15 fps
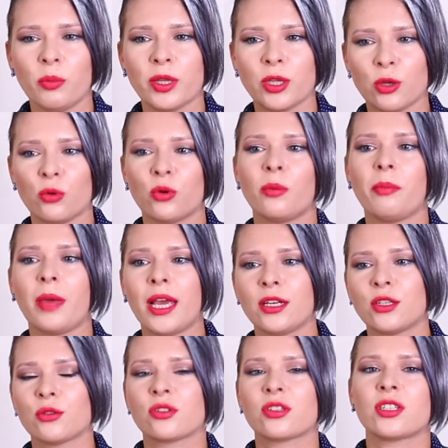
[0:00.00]
but you are
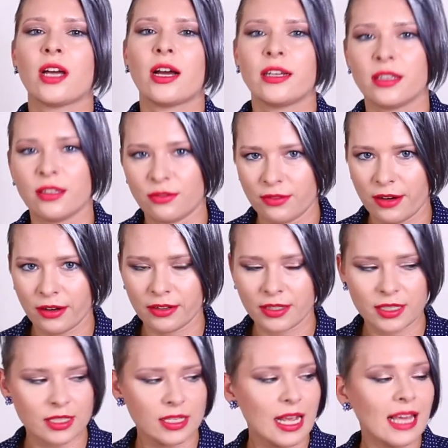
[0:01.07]
made to study the
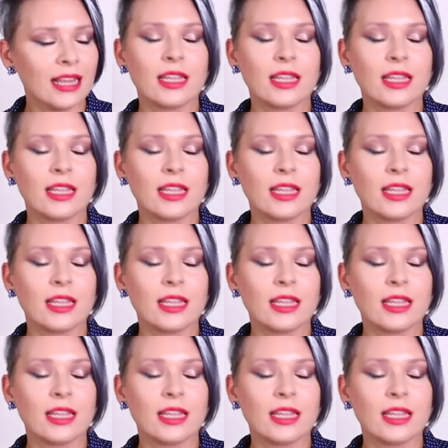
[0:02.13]
fragrance